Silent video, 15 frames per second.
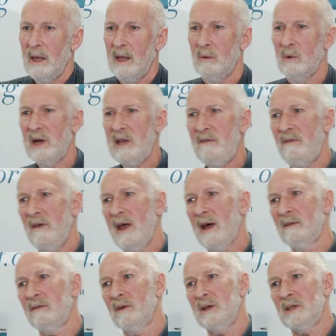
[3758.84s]
And what he
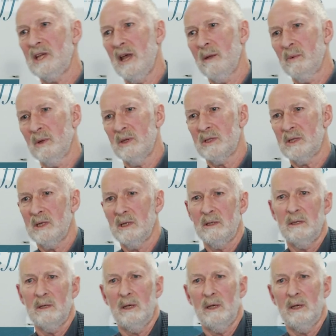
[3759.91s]
found, for example, is that